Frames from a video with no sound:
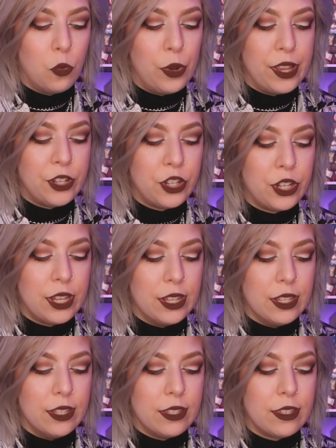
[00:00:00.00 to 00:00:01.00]
which
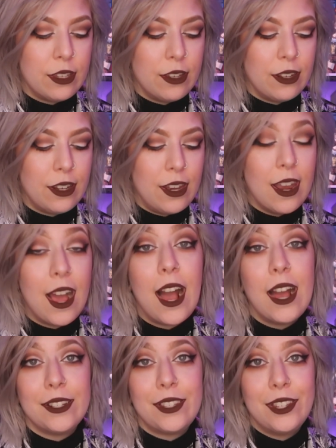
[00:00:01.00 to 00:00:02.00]
is
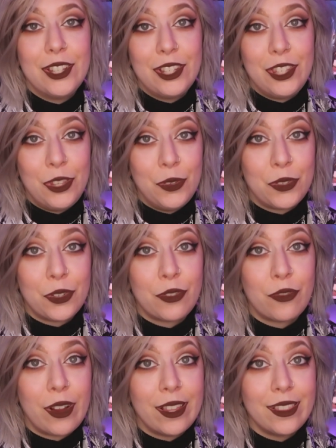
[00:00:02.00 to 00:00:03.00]
not
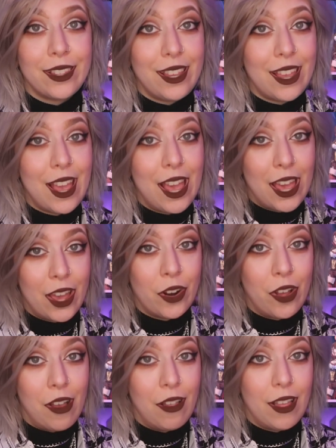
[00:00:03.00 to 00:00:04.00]
user-friendly at
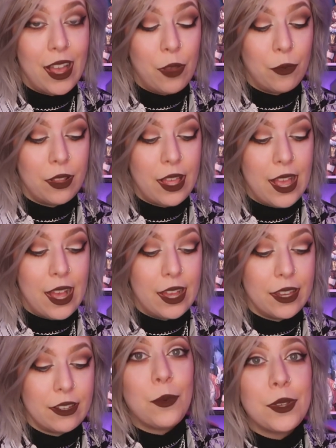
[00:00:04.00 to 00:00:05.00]
all, I will
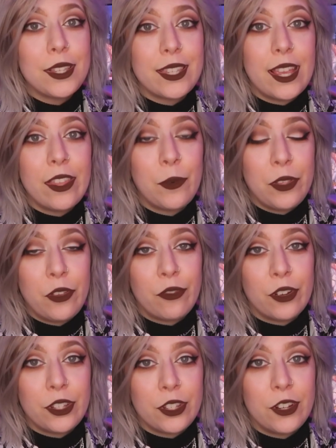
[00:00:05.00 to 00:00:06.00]
add. I will say that when you
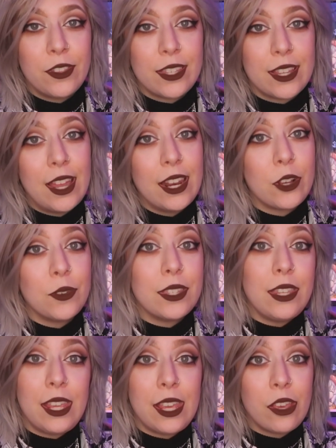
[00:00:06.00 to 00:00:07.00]
first turn this on, it
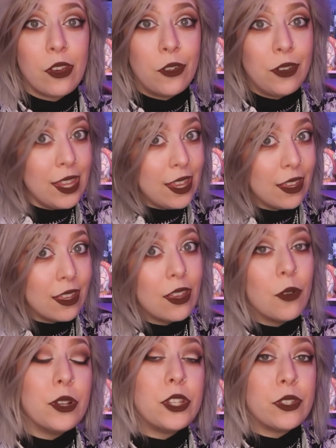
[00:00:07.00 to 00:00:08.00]
goes Nico ni,
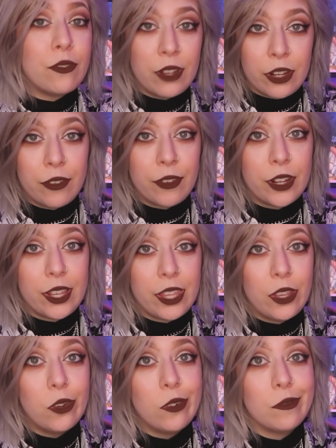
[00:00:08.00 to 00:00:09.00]
which is very
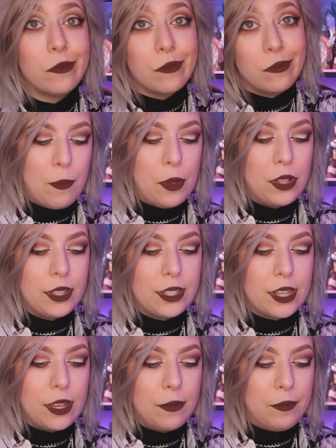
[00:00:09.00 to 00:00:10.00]
cute. It
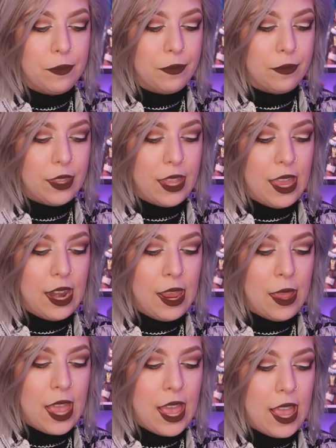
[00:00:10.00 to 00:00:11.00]
pulls up and
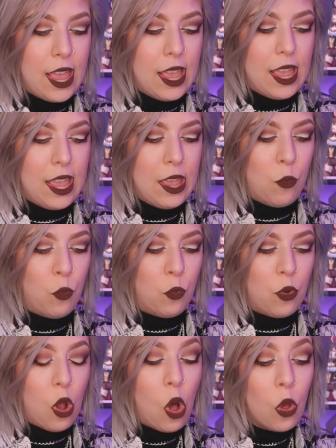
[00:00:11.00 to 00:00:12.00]
it
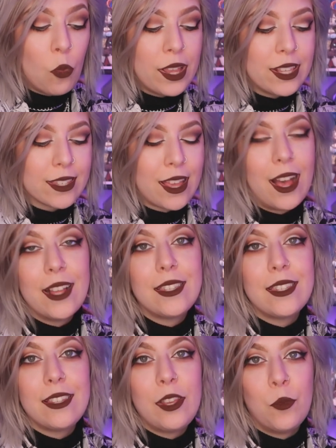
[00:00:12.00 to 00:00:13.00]
always
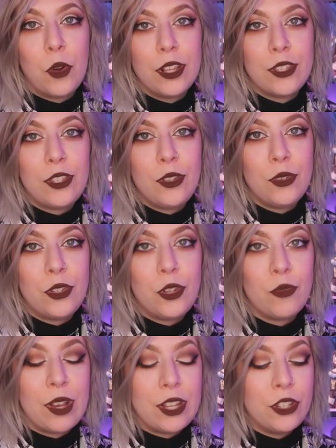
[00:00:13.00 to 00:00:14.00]
constantly wants you
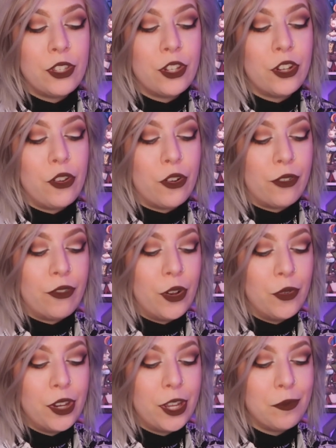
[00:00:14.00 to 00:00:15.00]
to register your
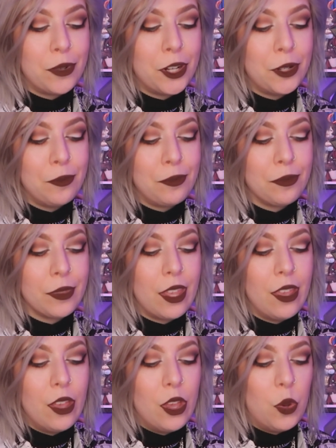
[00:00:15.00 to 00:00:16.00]
phone number,
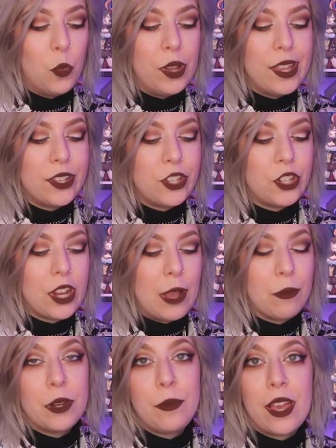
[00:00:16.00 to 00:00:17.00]
which
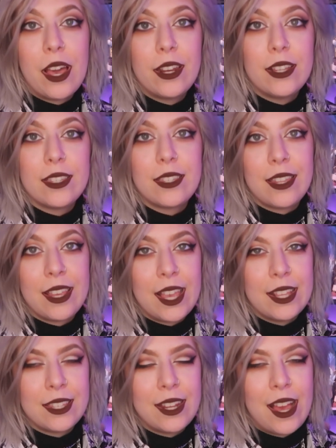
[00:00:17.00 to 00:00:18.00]
I'm gonna be honest, like,
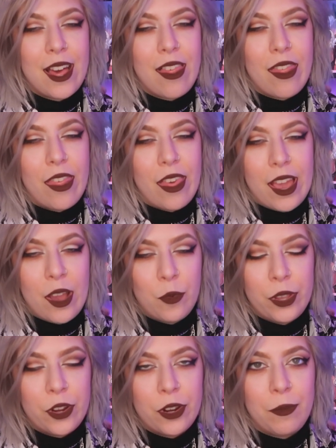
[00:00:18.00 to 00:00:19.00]
it's not
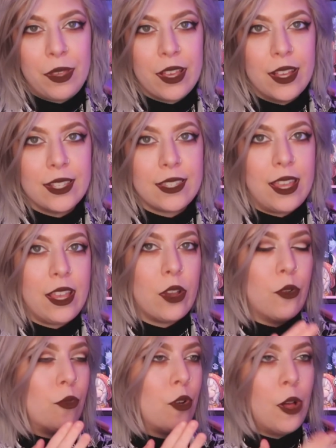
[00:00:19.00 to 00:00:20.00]
that weird because like
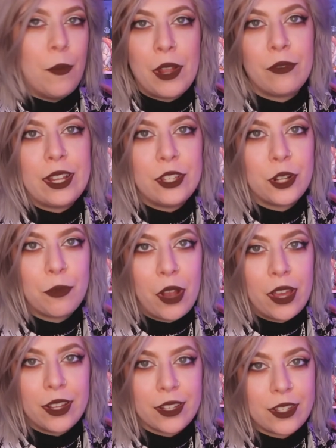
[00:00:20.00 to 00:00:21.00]
all my Razer
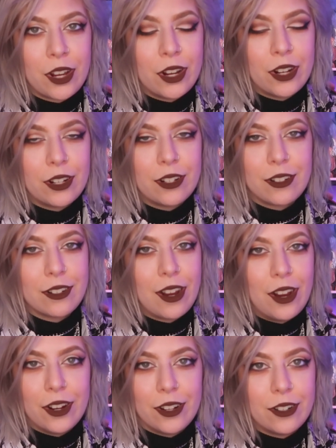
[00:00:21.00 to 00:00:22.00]
products
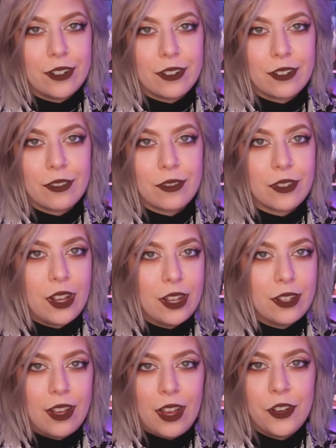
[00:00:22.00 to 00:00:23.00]
are
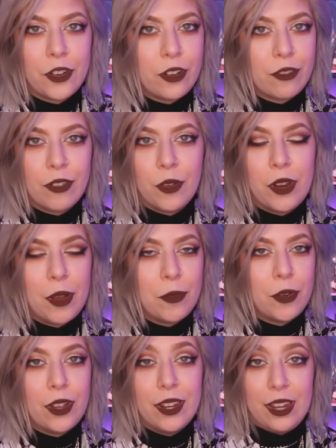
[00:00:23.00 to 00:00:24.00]
under a phone
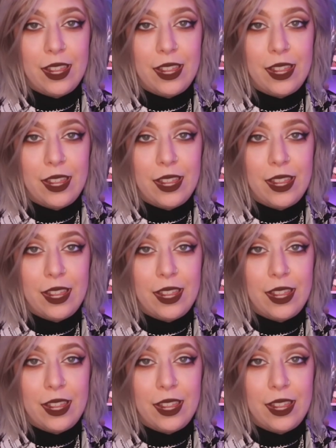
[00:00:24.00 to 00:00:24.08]
number and